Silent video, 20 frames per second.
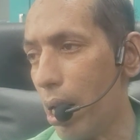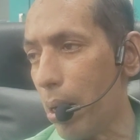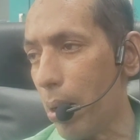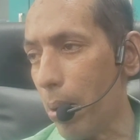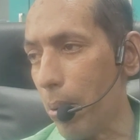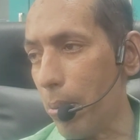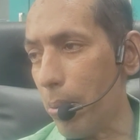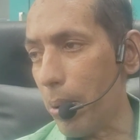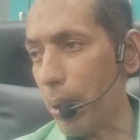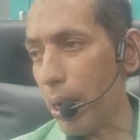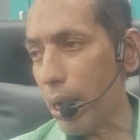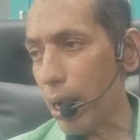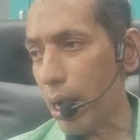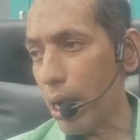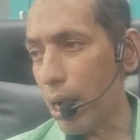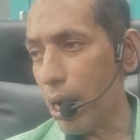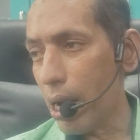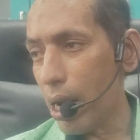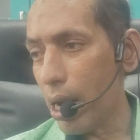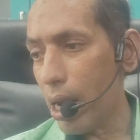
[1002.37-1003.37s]
Remember,
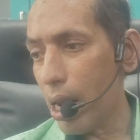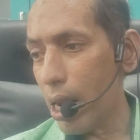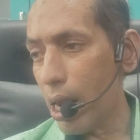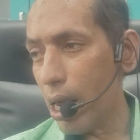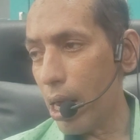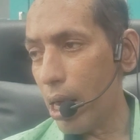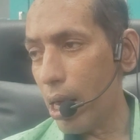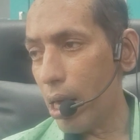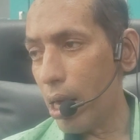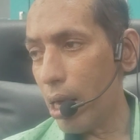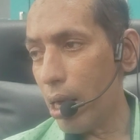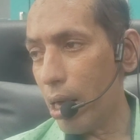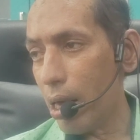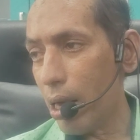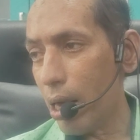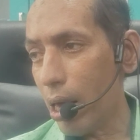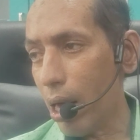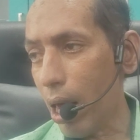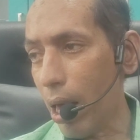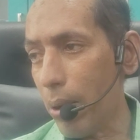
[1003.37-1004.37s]

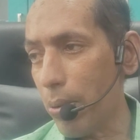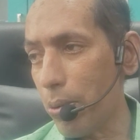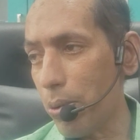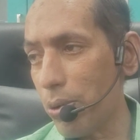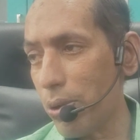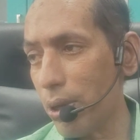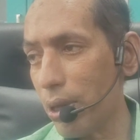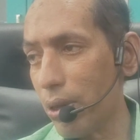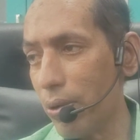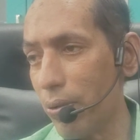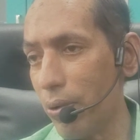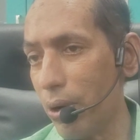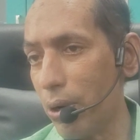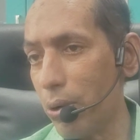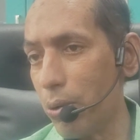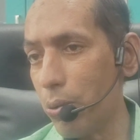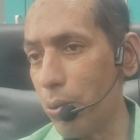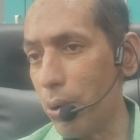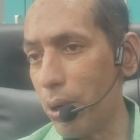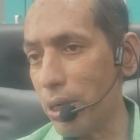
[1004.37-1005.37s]
I am using the
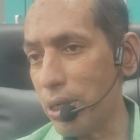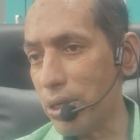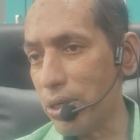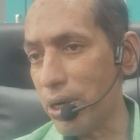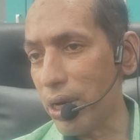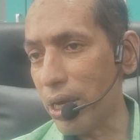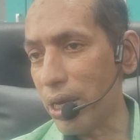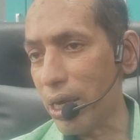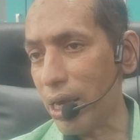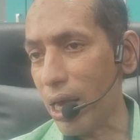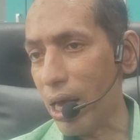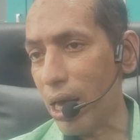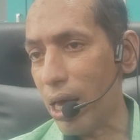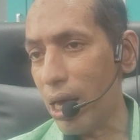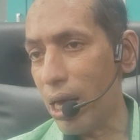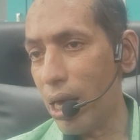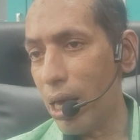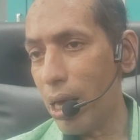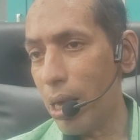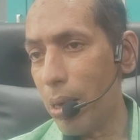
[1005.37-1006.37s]
word towards trachea
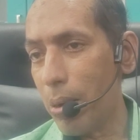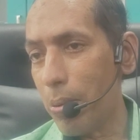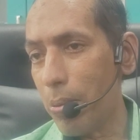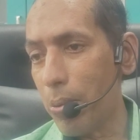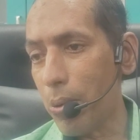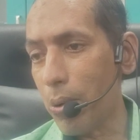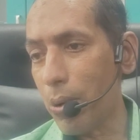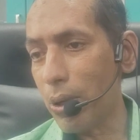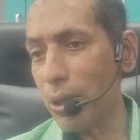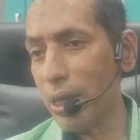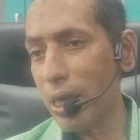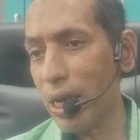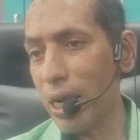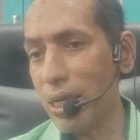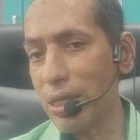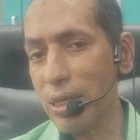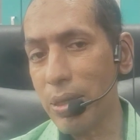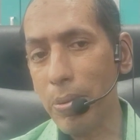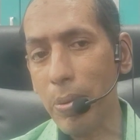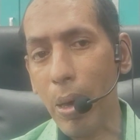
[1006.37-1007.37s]
because there are
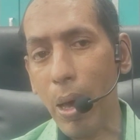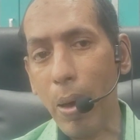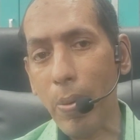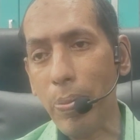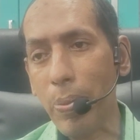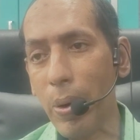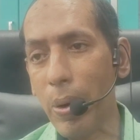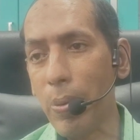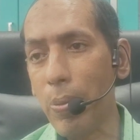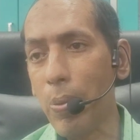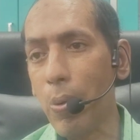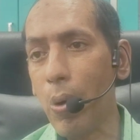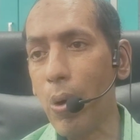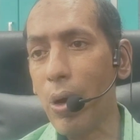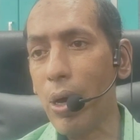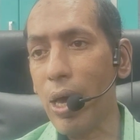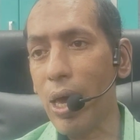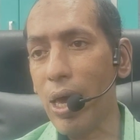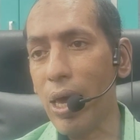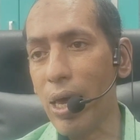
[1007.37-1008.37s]
some upper
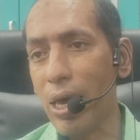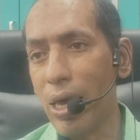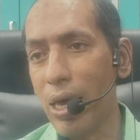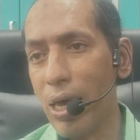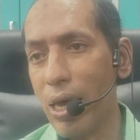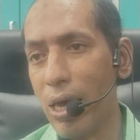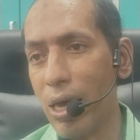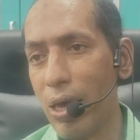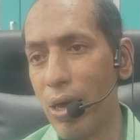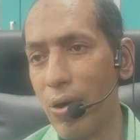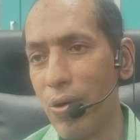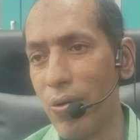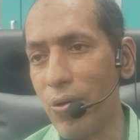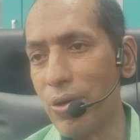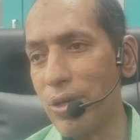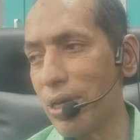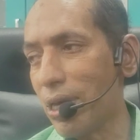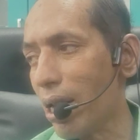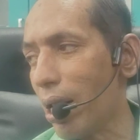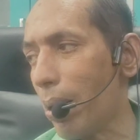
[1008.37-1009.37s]
bronchi
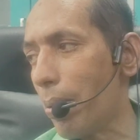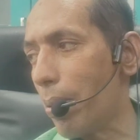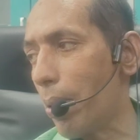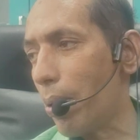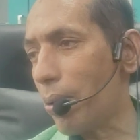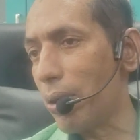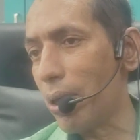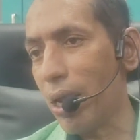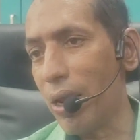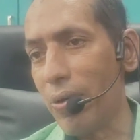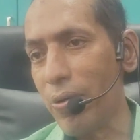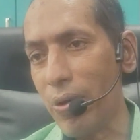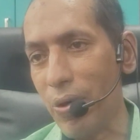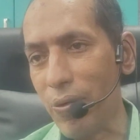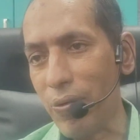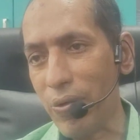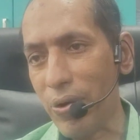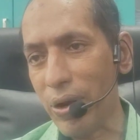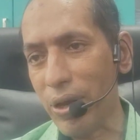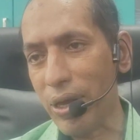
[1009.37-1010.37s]
which are above the level
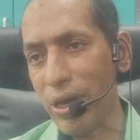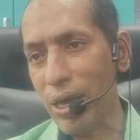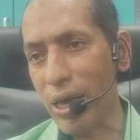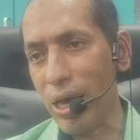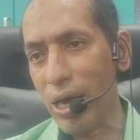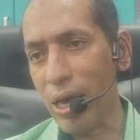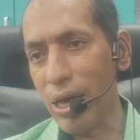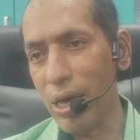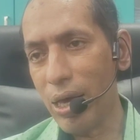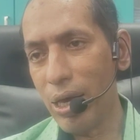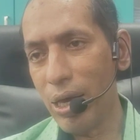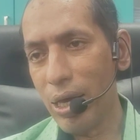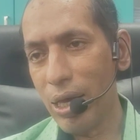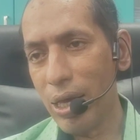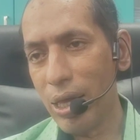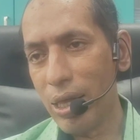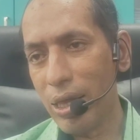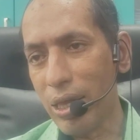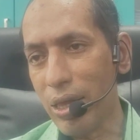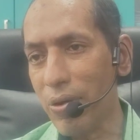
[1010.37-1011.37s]
of trachea.
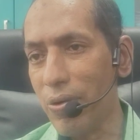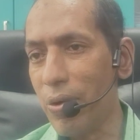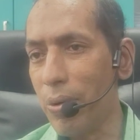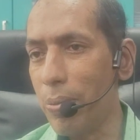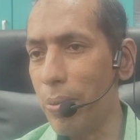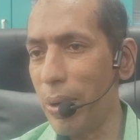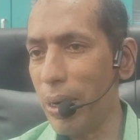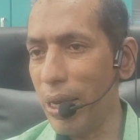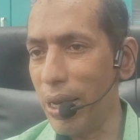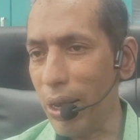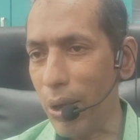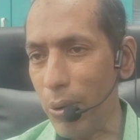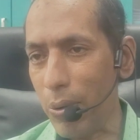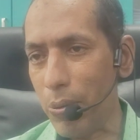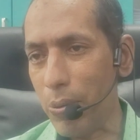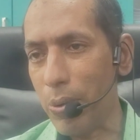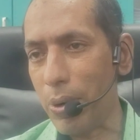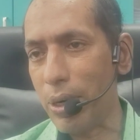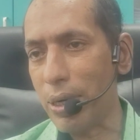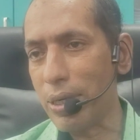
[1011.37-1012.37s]
They will meet
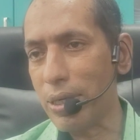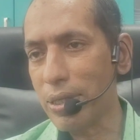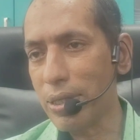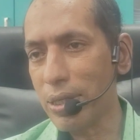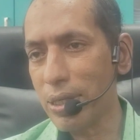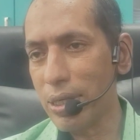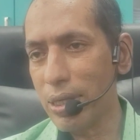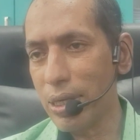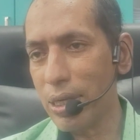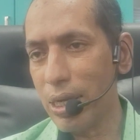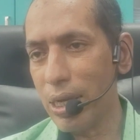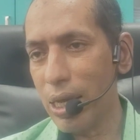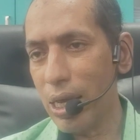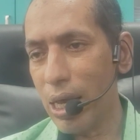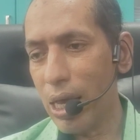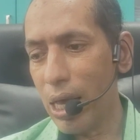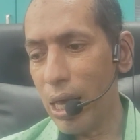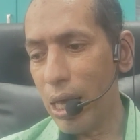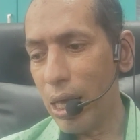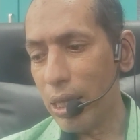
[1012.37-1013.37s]
downwards.
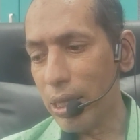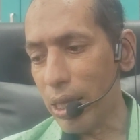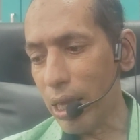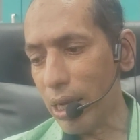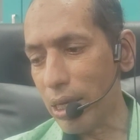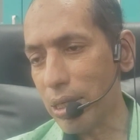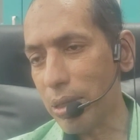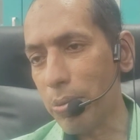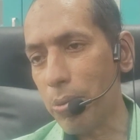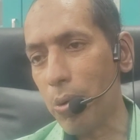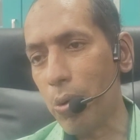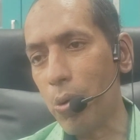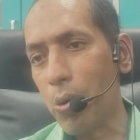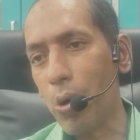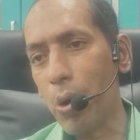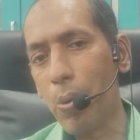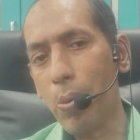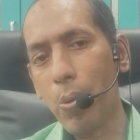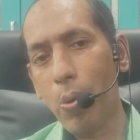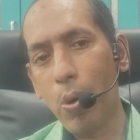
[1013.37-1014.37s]
There are some
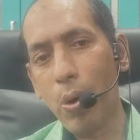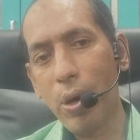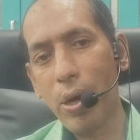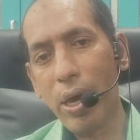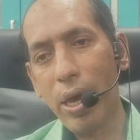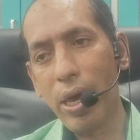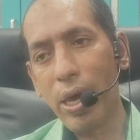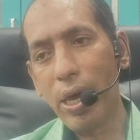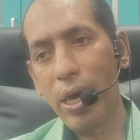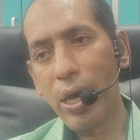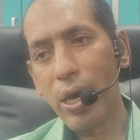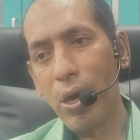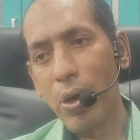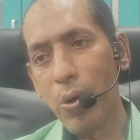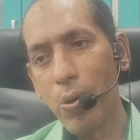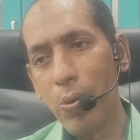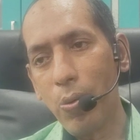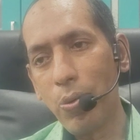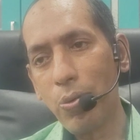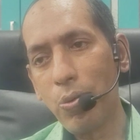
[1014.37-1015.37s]
lower bronchi
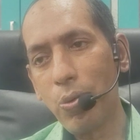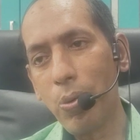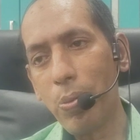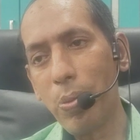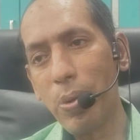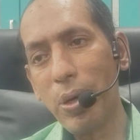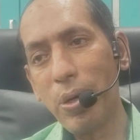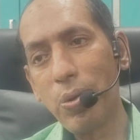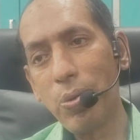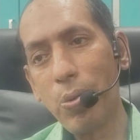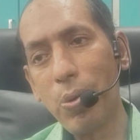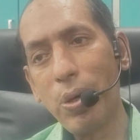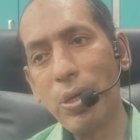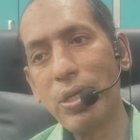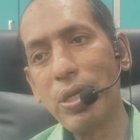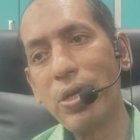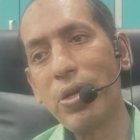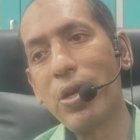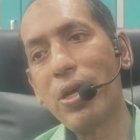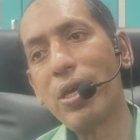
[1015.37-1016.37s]
which will meet
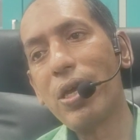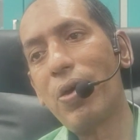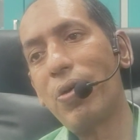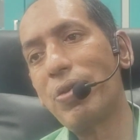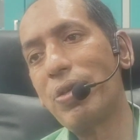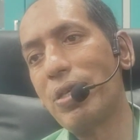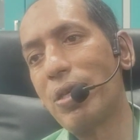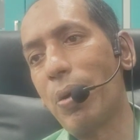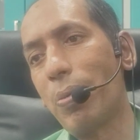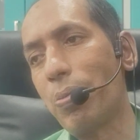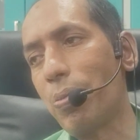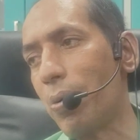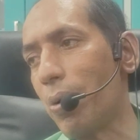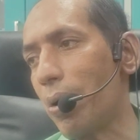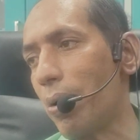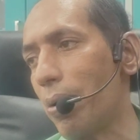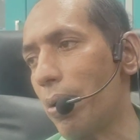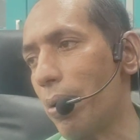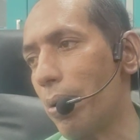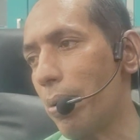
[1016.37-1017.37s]
towards the trachea, which is
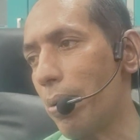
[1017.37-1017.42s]
upward.